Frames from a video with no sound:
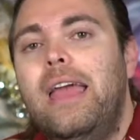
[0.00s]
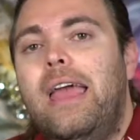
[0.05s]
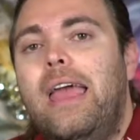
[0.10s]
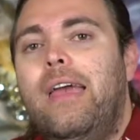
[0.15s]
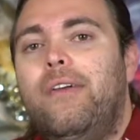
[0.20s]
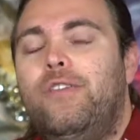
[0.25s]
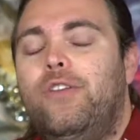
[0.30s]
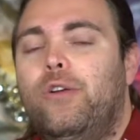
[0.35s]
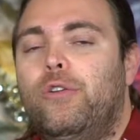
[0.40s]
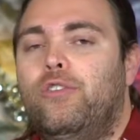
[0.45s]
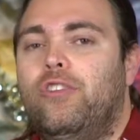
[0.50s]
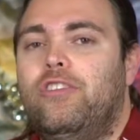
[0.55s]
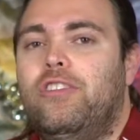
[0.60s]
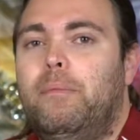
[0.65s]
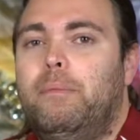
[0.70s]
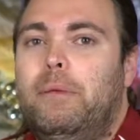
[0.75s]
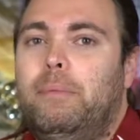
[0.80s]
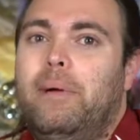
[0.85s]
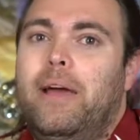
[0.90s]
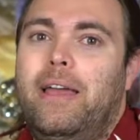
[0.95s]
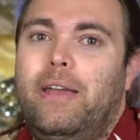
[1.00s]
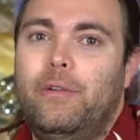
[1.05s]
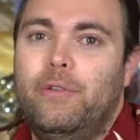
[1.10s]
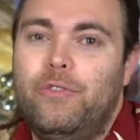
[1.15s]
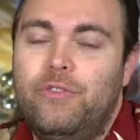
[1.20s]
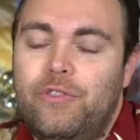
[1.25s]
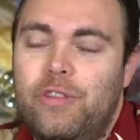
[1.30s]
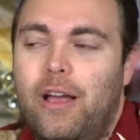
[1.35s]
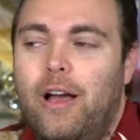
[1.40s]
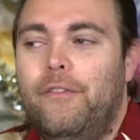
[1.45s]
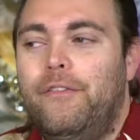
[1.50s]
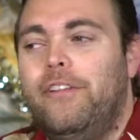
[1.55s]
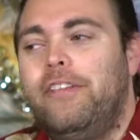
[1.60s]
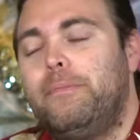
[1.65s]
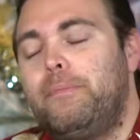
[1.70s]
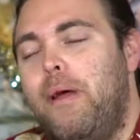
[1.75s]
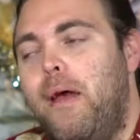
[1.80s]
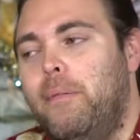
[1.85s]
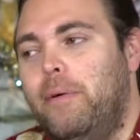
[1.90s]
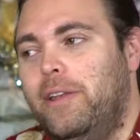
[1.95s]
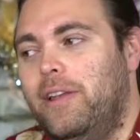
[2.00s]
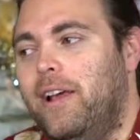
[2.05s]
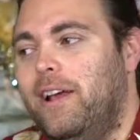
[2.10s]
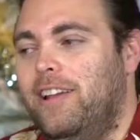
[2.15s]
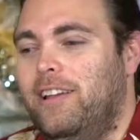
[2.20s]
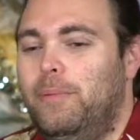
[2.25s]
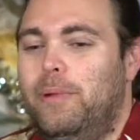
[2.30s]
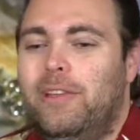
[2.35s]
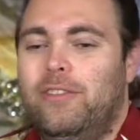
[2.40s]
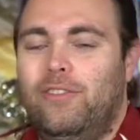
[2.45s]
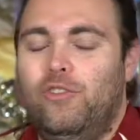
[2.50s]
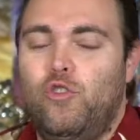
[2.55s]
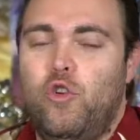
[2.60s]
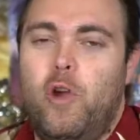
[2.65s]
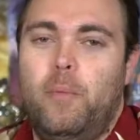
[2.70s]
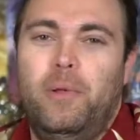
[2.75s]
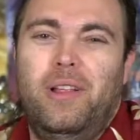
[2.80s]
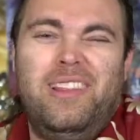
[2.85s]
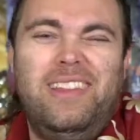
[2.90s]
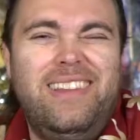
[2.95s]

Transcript: If you're just simply by yourself, it's probably not going to be as enjoyable,